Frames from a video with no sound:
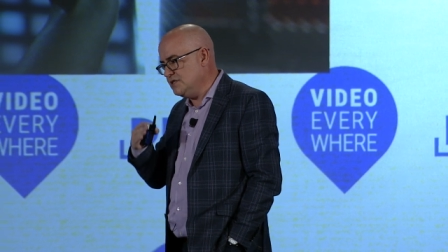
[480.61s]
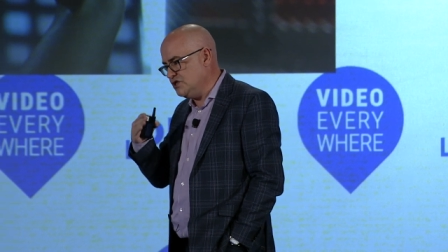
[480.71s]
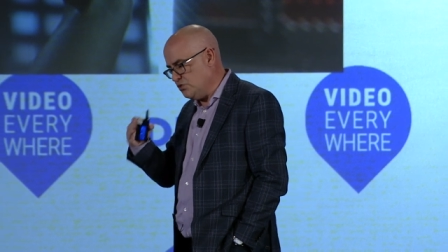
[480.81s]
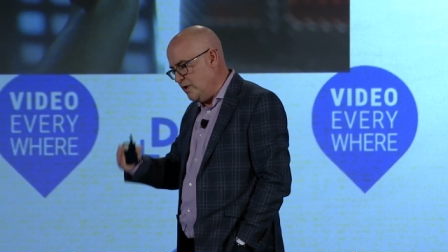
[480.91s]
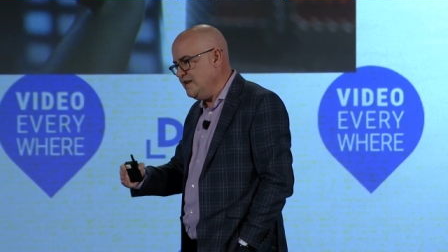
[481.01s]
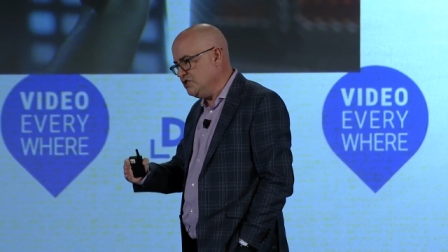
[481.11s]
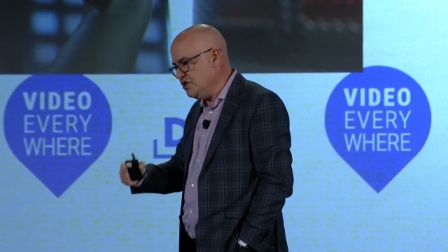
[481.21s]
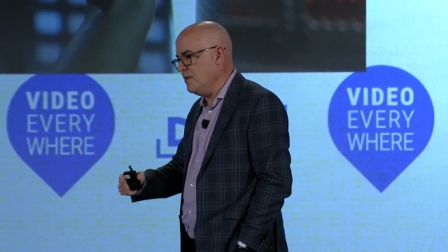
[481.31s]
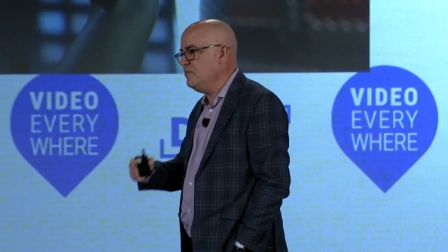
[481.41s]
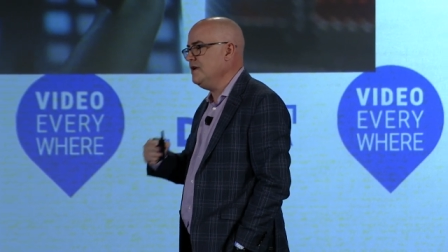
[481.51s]
Swedish
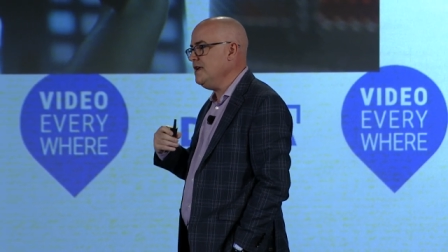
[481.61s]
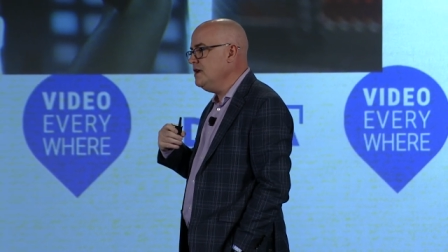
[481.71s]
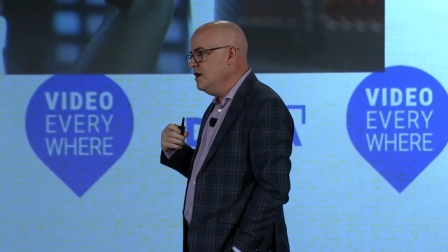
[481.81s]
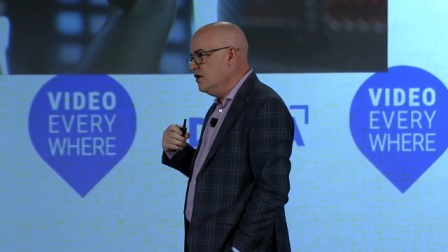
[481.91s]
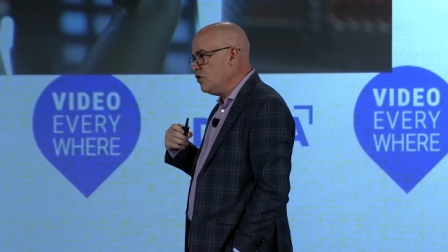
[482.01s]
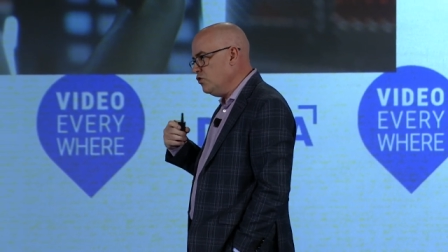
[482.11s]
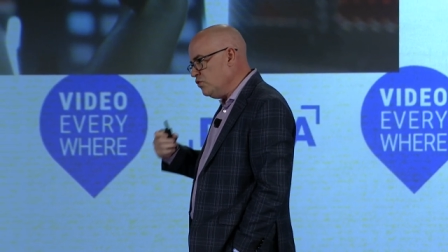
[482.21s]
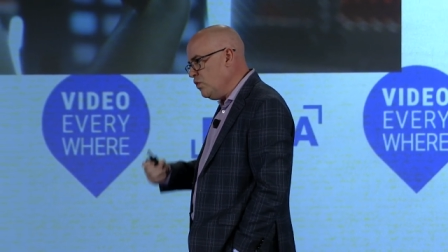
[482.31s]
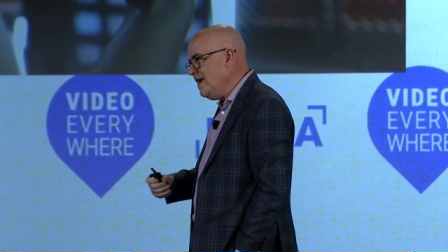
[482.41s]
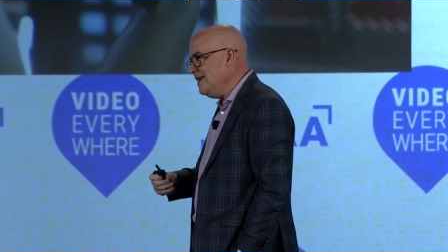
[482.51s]
company
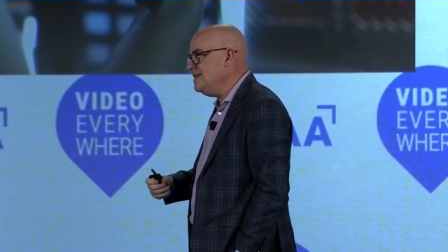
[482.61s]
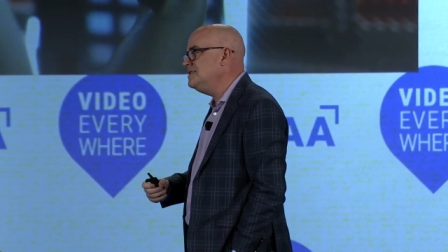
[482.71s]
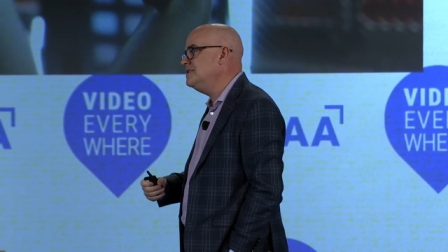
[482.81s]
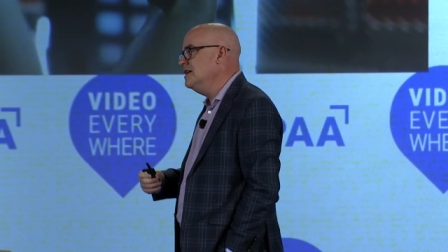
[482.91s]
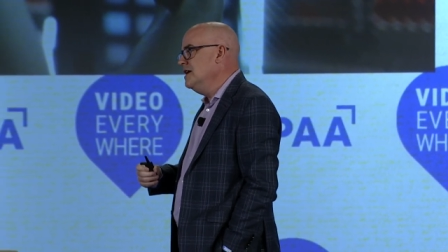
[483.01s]
called Wheelys.